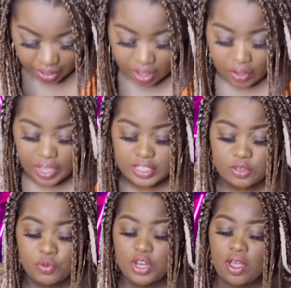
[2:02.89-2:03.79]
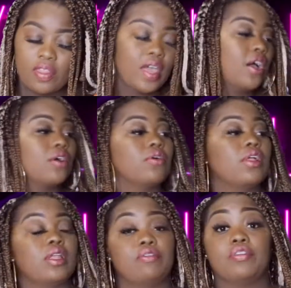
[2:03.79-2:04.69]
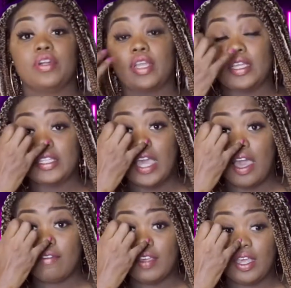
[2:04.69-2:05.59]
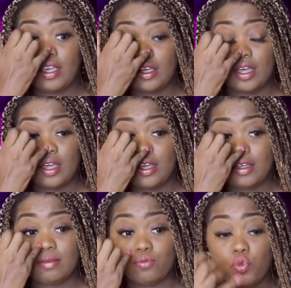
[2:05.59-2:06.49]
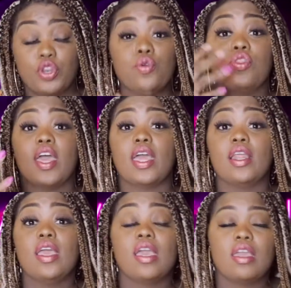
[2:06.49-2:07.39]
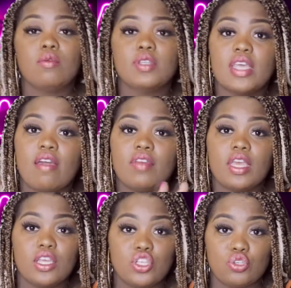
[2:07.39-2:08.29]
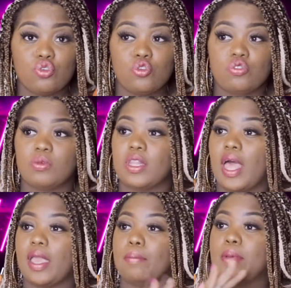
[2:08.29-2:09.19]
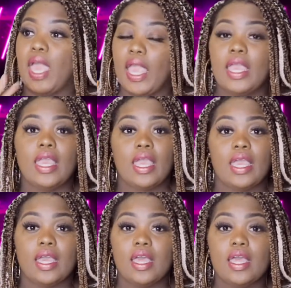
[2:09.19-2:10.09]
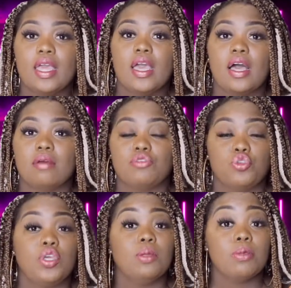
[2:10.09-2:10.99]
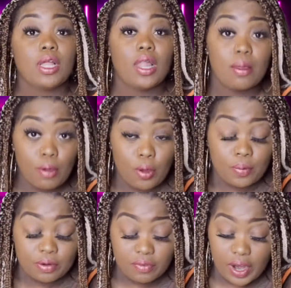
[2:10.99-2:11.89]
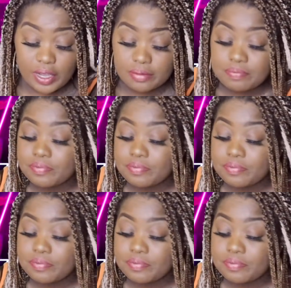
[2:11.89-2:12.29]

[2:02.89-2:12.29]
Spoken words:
Okay, so we know that Uncle Clifford is having, we knew that he was having issues with like paying to keep the club open, right?